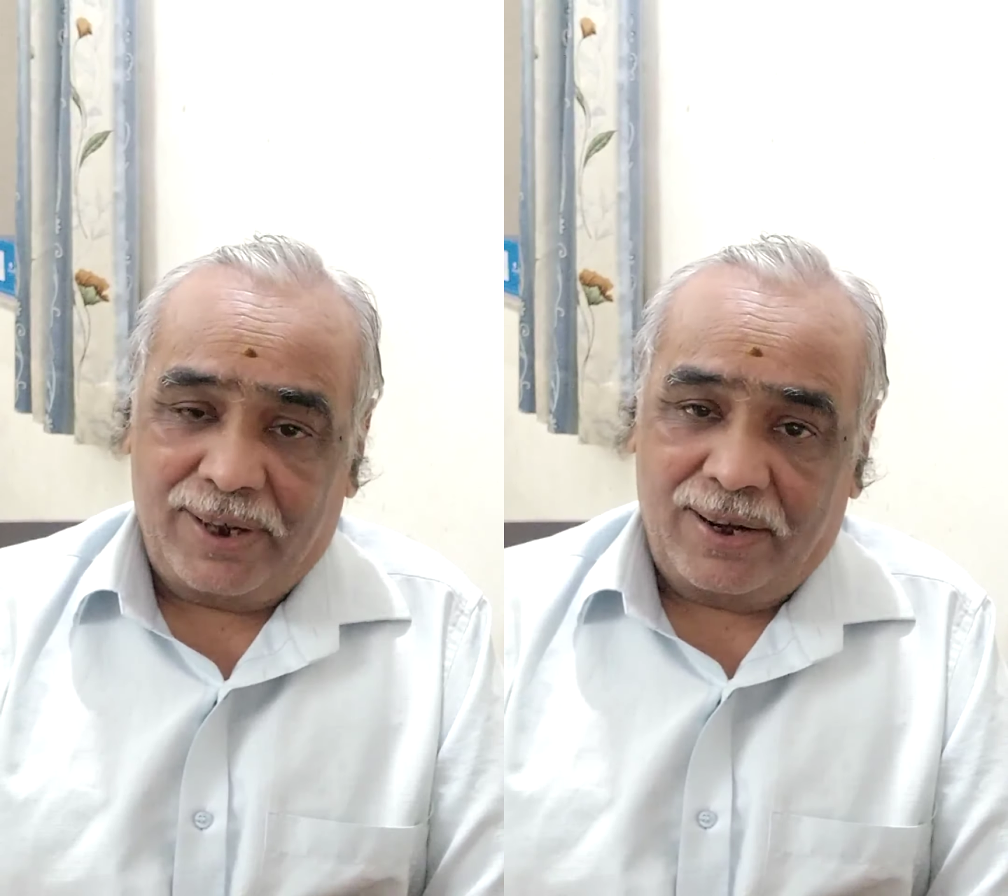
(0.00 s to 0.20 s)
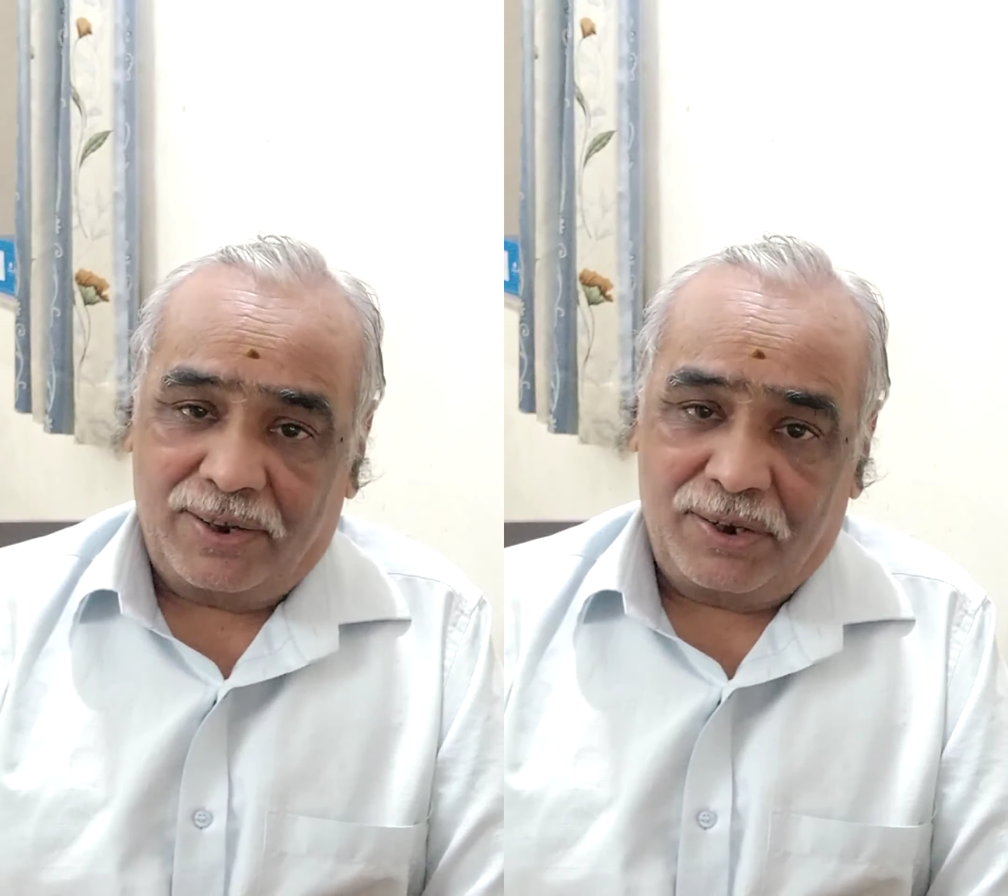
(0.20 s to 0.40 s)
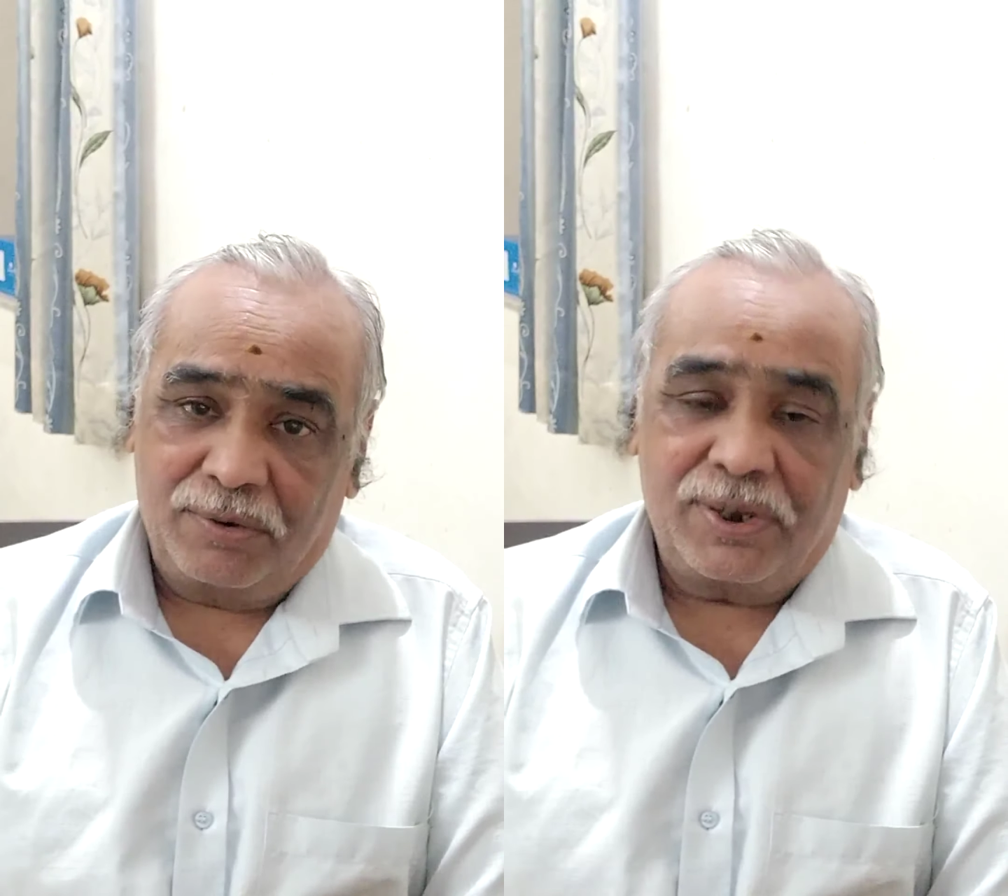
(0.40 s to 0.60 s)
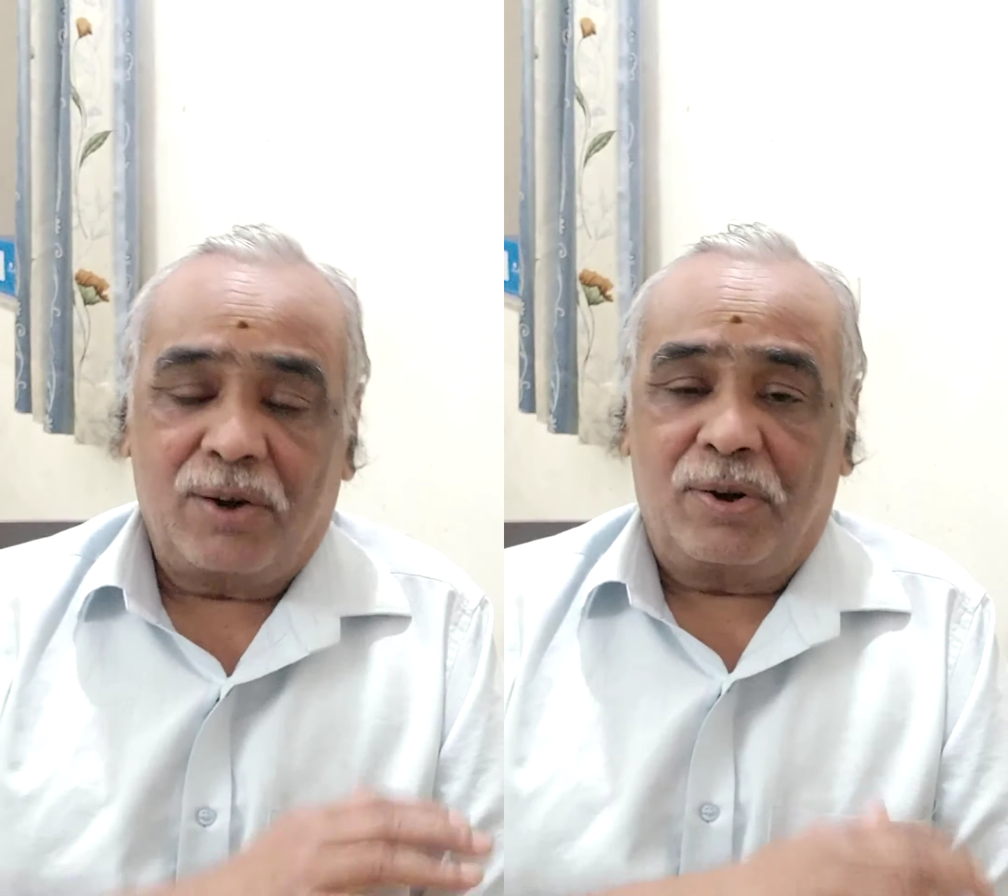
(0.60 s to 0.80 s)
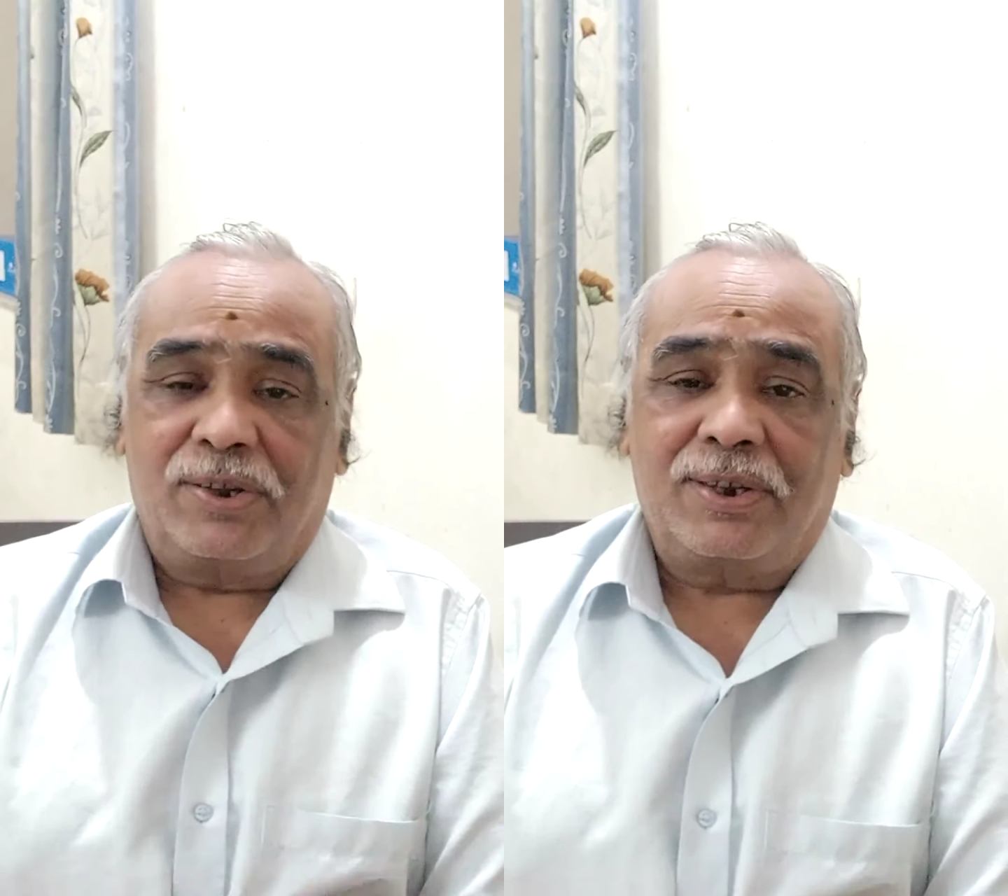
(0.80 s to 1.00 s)
can achieve
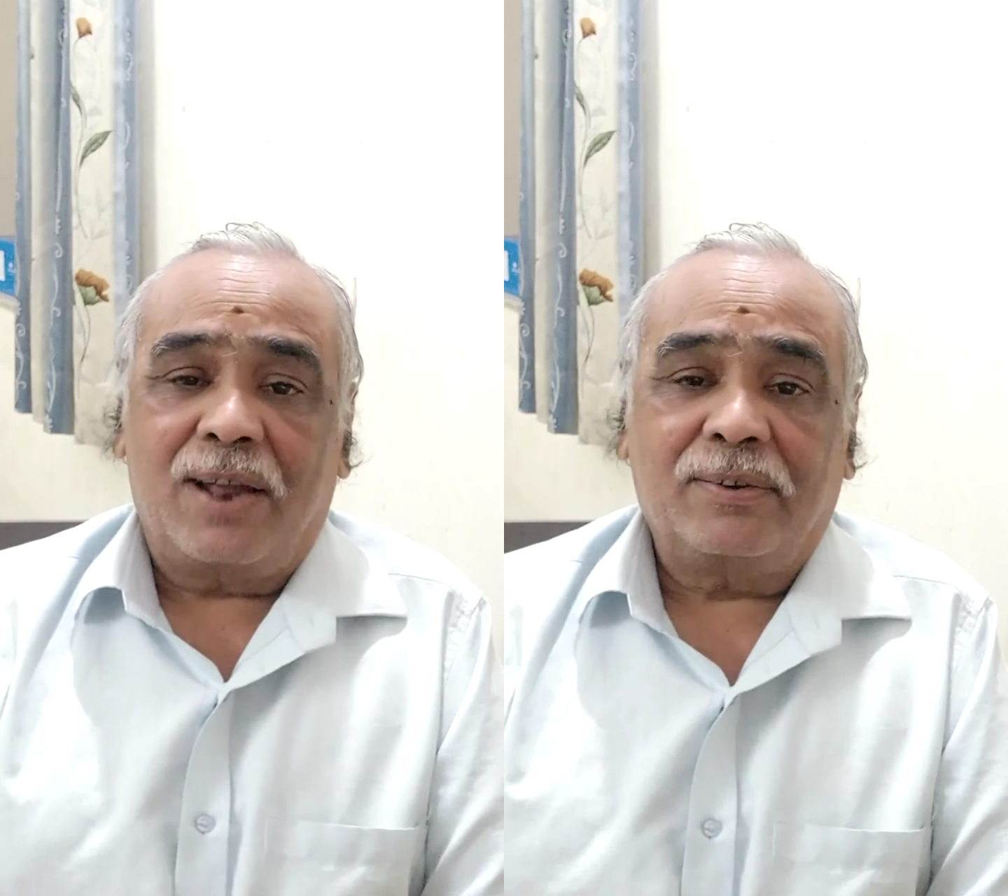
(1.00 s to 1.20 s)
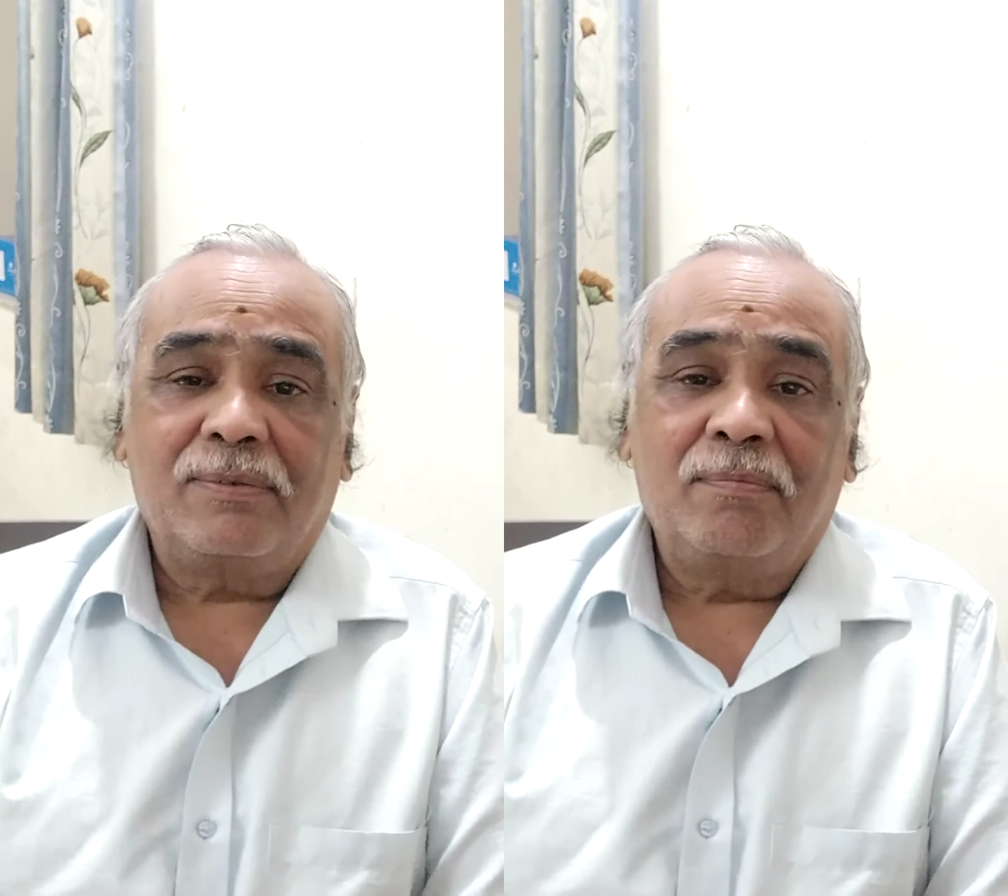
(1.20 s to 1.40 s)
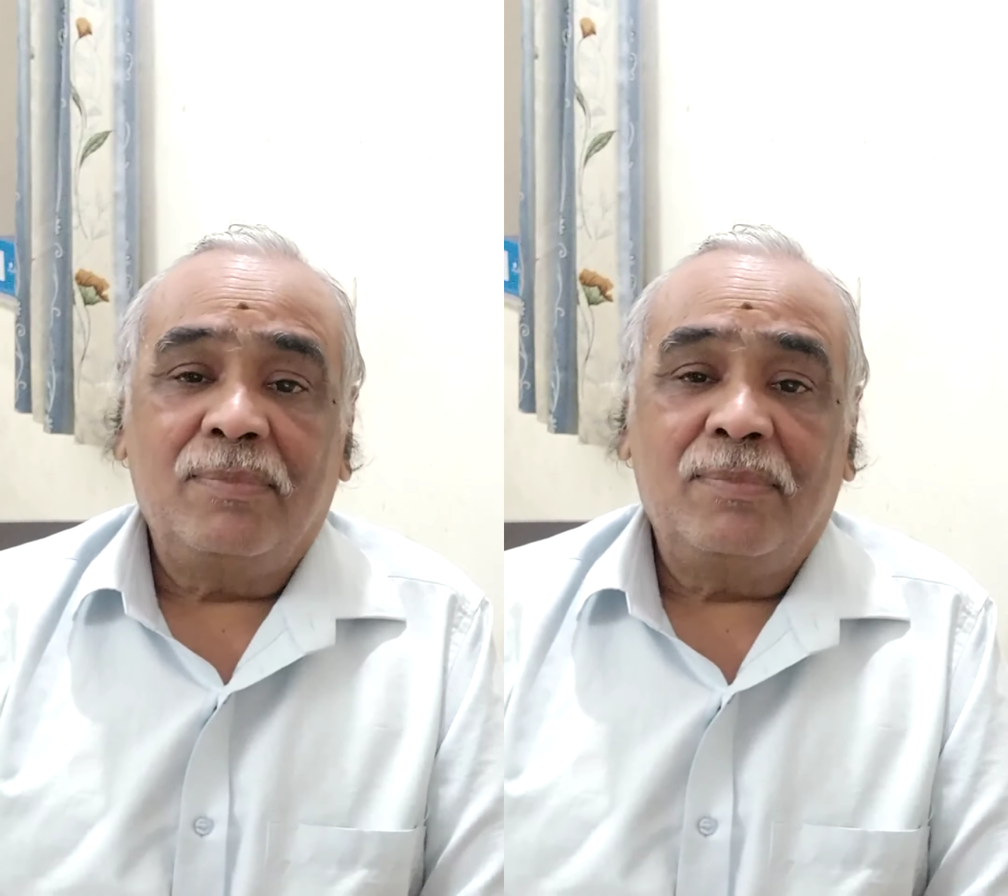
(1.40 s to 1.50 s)
zero discharge.